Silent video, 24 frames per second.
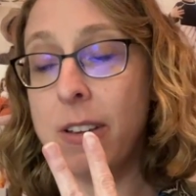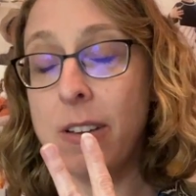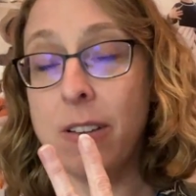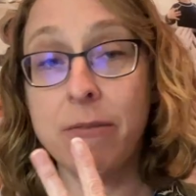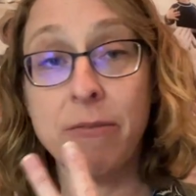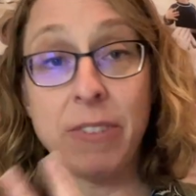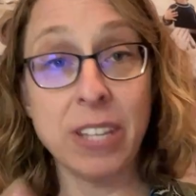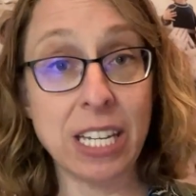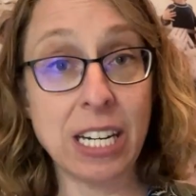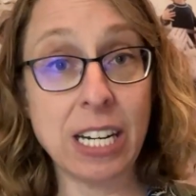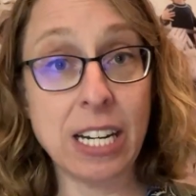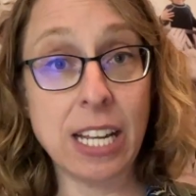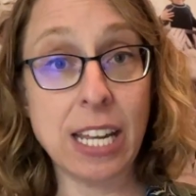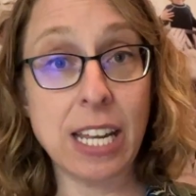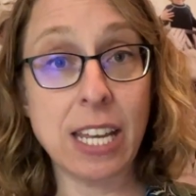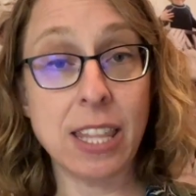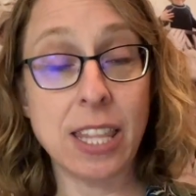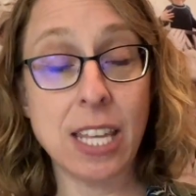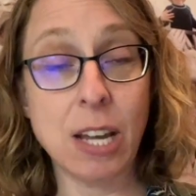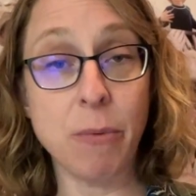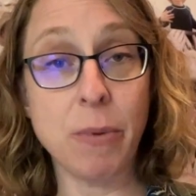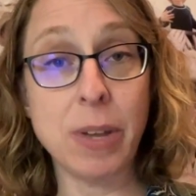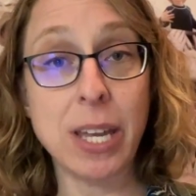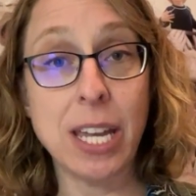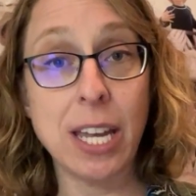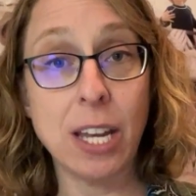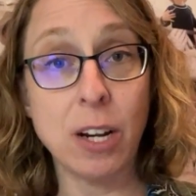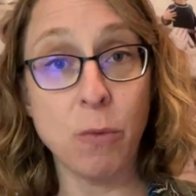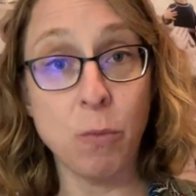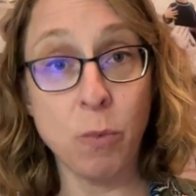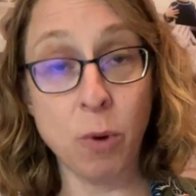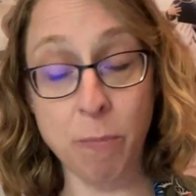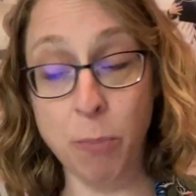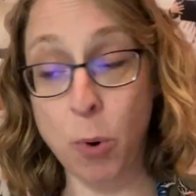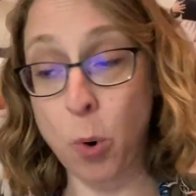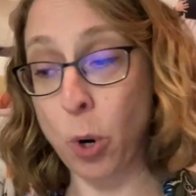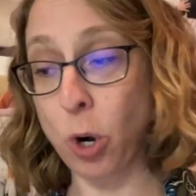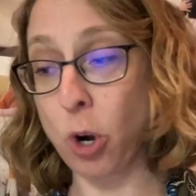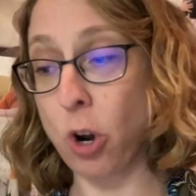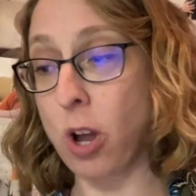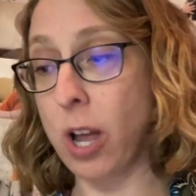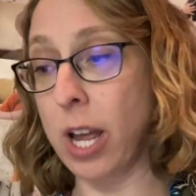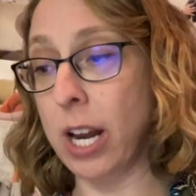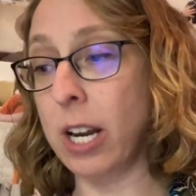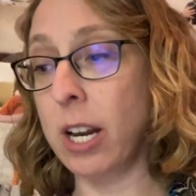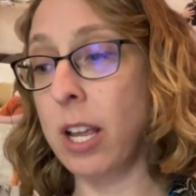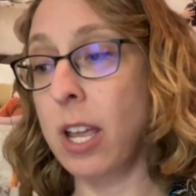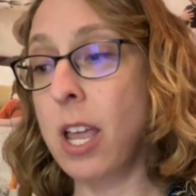validity that we can report
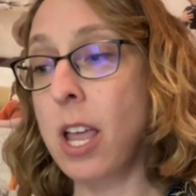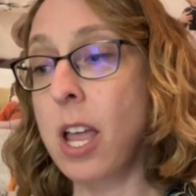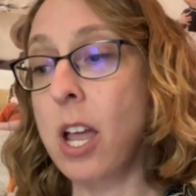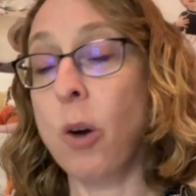on.